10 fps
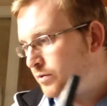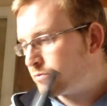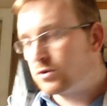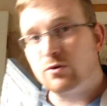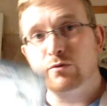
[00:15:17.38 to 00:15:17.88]
that
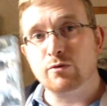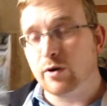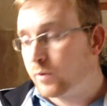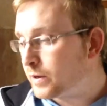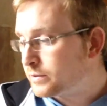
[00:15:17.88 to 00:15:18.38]
was cool for
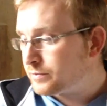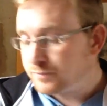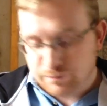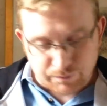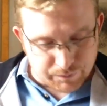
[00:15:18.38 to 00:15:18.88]
£1.
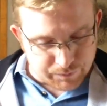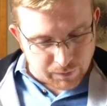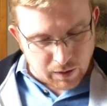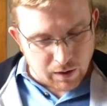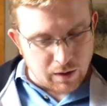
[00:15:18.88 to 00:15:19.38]

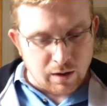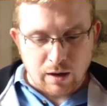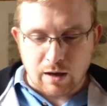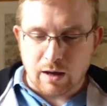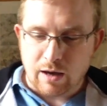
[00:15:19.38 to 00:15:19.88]

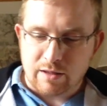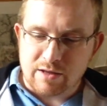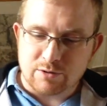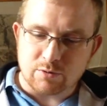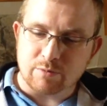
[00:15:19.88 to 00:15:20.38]

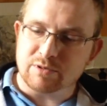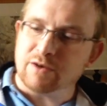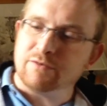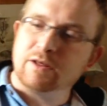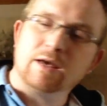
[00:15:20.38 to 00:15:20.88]
This one I'm
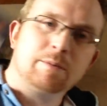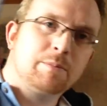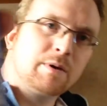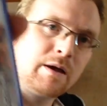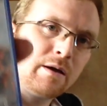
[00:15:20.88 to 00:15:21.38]
definitely
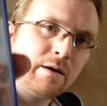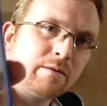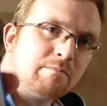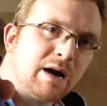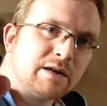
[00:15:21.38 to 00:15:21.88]
keeping
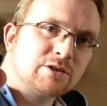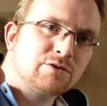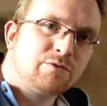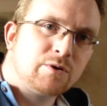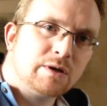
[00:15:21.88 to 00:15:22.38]

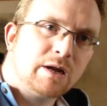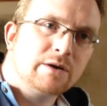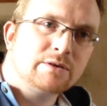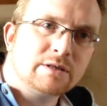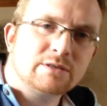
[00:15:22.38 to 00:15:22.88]
mashed, fully
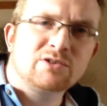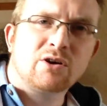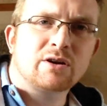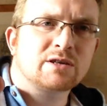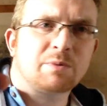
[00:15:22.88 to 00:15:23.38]
loaded. It's
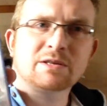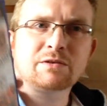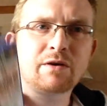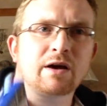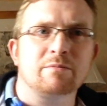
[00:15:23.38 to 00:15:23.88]
not an
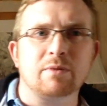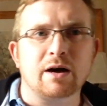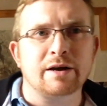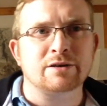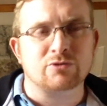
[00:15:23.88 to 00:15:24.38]
expensive game
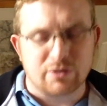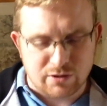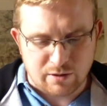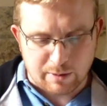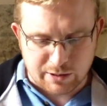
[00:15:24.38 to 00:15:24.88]
by any stretch
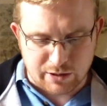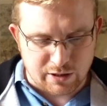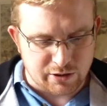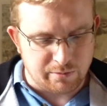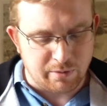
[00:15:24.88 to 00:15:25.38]
of the
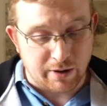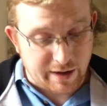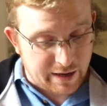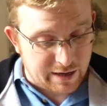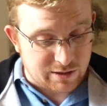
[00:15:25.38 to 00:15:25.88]
imagination, but
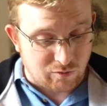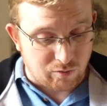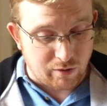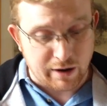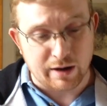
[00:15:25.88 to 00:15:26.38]
it is a
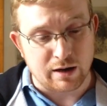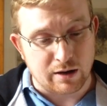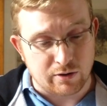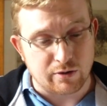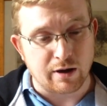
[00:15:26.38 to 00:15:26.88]
really
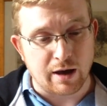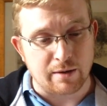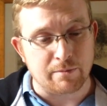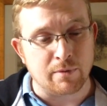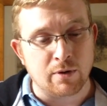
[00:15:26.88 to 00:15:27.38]
good
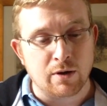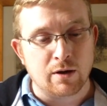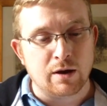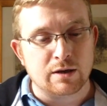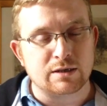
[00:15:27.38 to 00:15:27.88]
game.
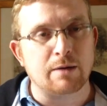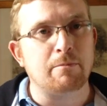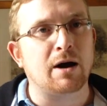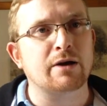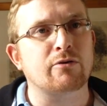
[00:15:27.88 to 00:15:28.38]
It's like
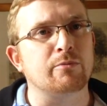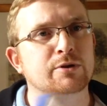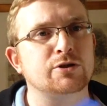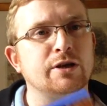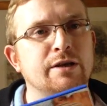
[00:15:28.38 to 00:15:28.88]
Micro
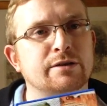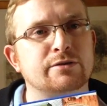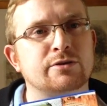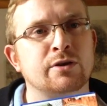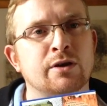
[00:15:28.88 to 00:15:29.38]

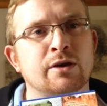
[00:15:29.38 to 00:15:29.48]
Machines